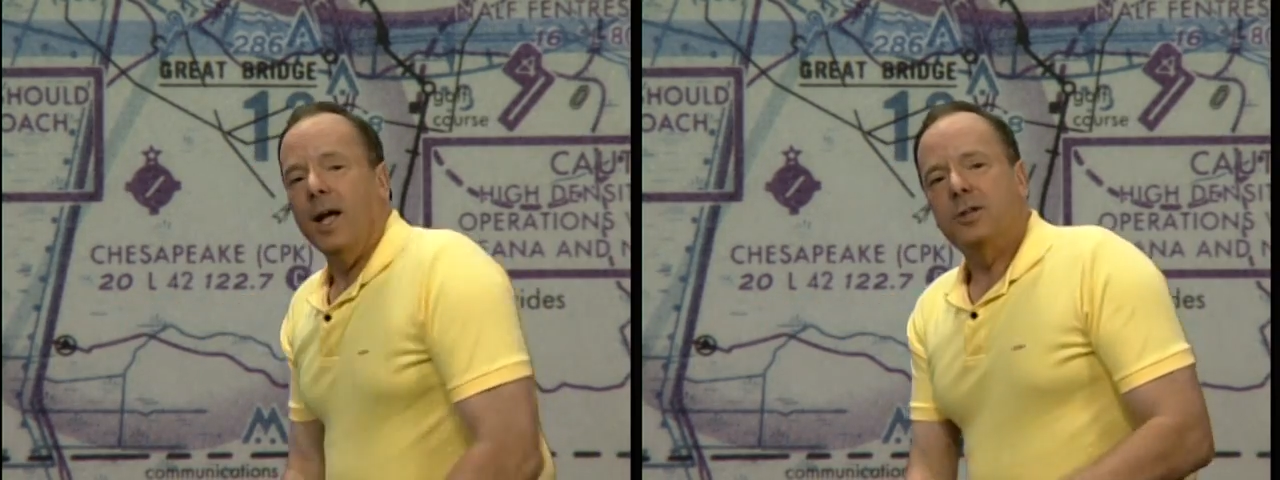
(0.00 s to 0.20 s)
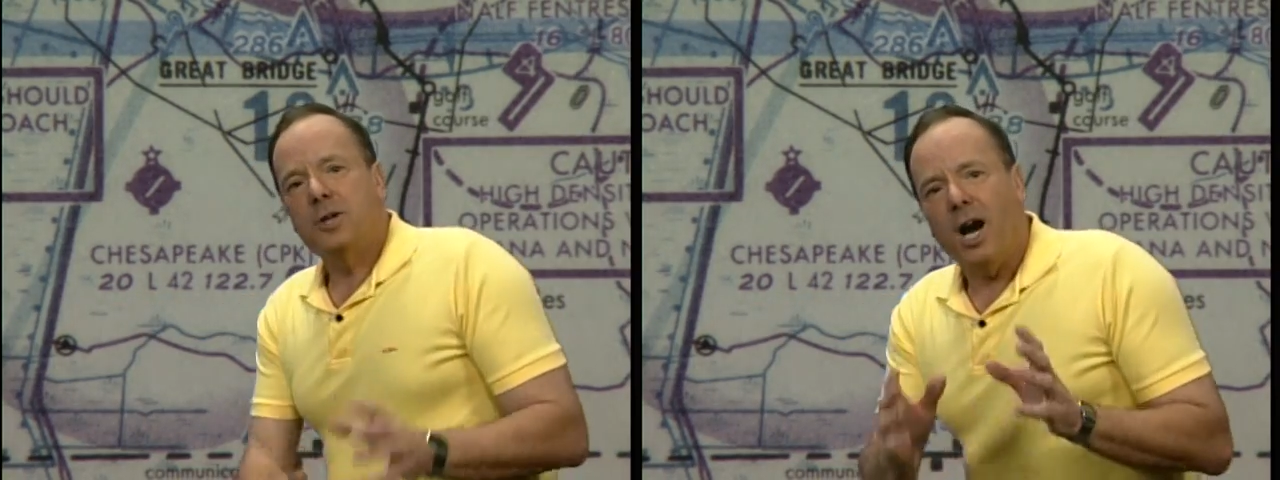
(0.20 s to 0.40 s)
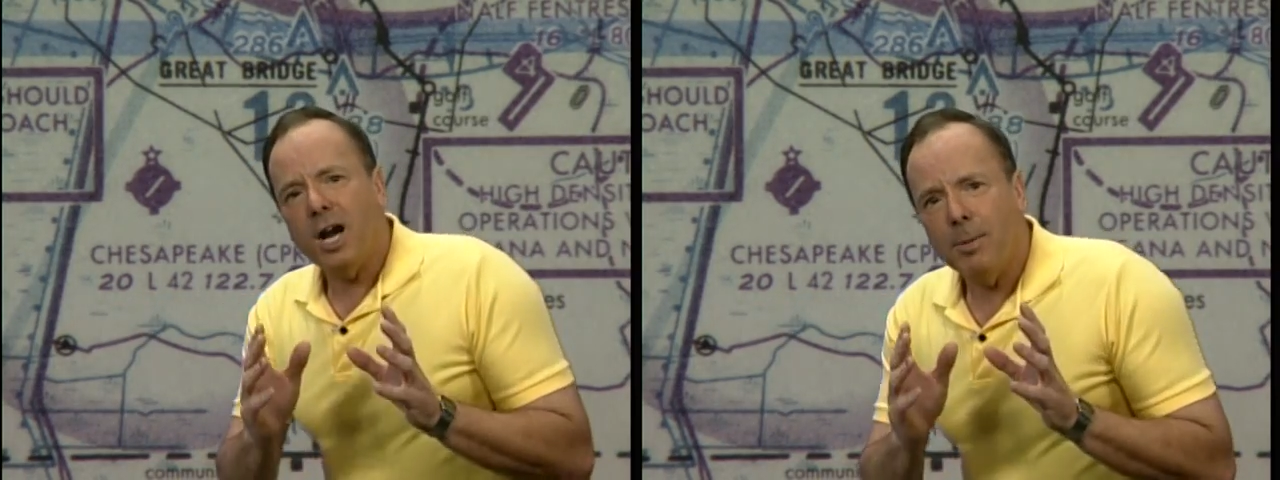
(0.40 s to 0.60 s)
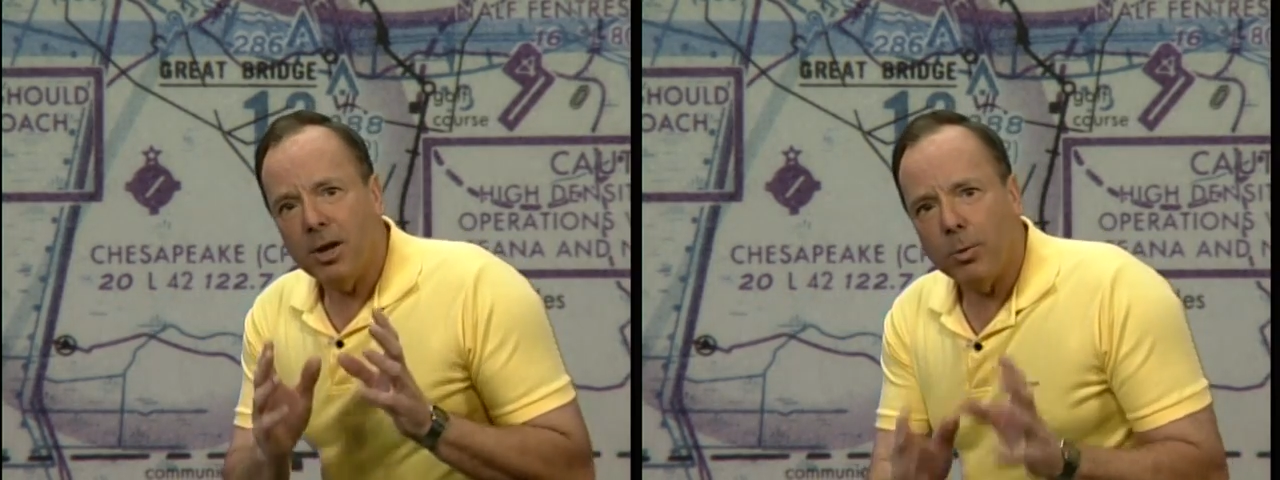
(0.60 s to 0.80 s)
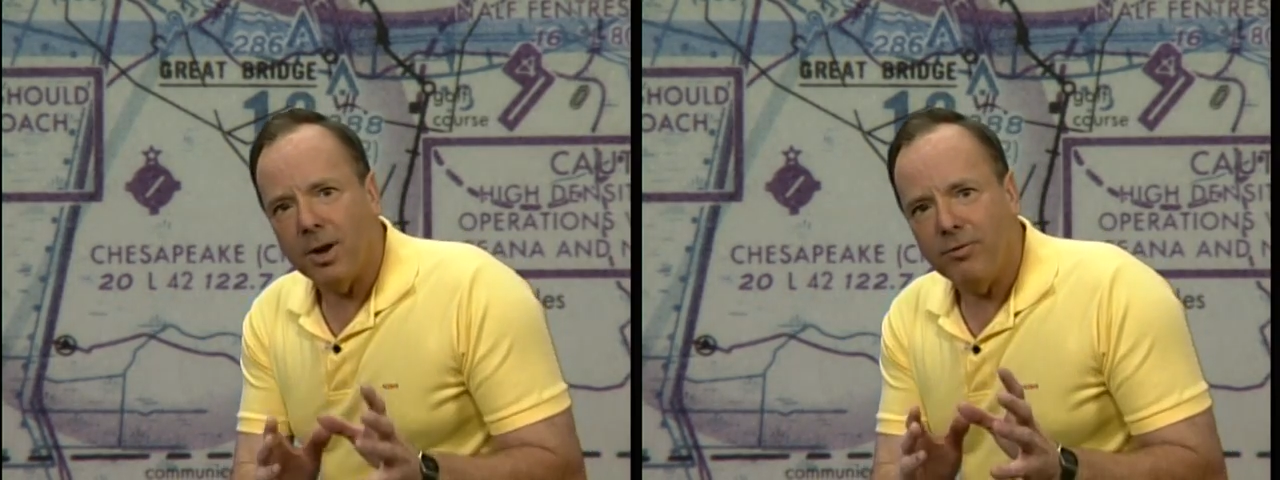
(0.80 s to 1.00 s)
It's got to be
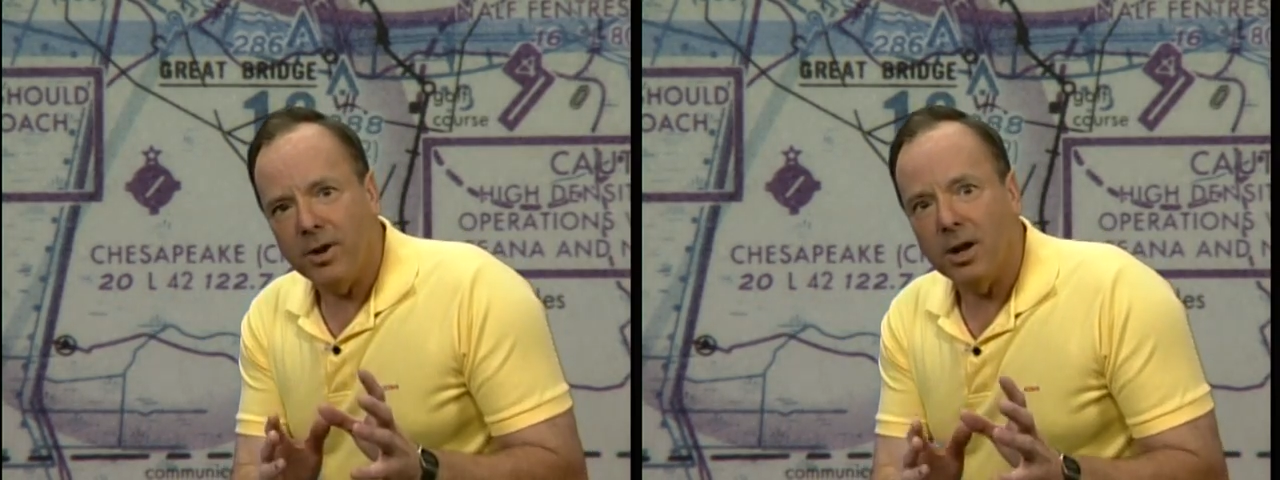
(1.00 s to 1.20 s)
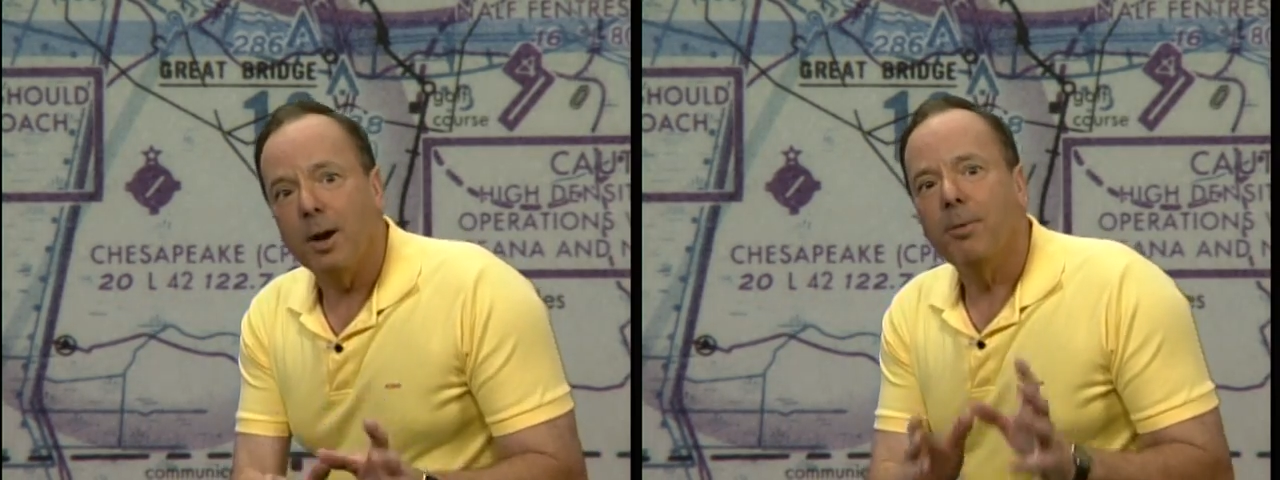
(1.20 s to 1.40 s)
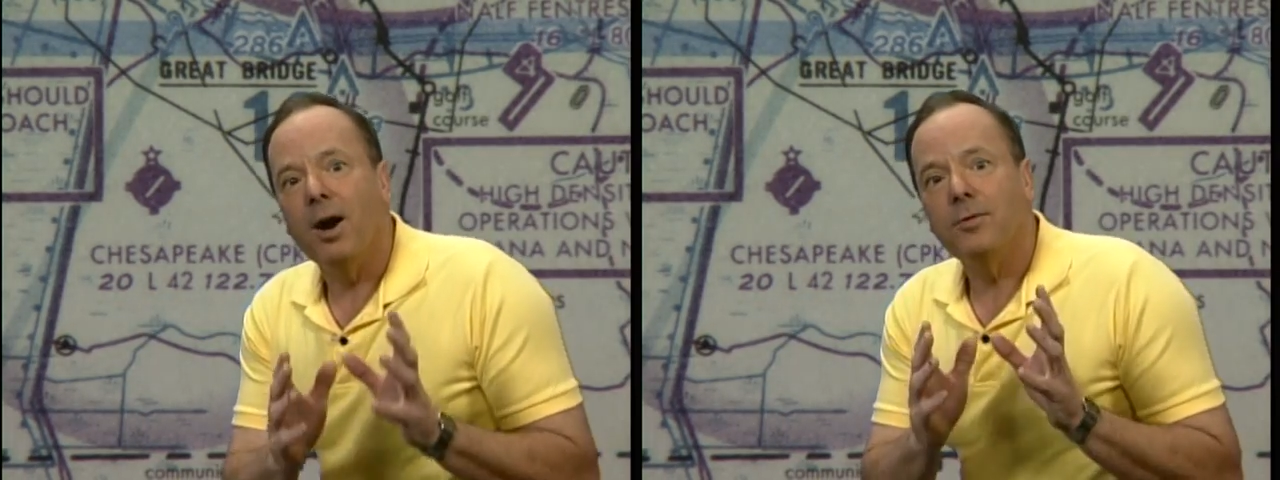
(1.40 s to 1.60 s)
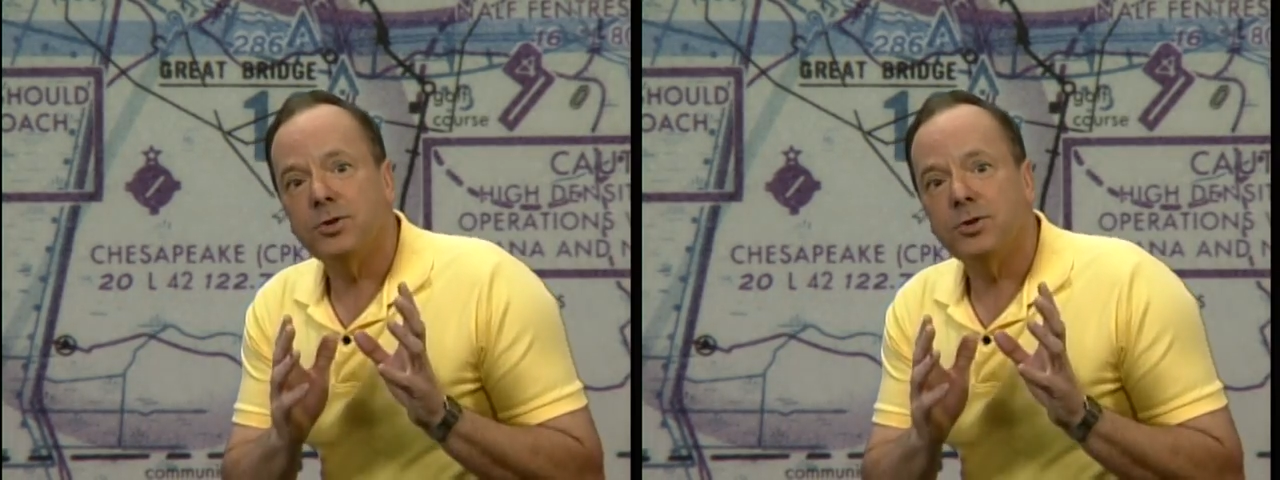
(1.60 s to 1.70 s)
20 feet above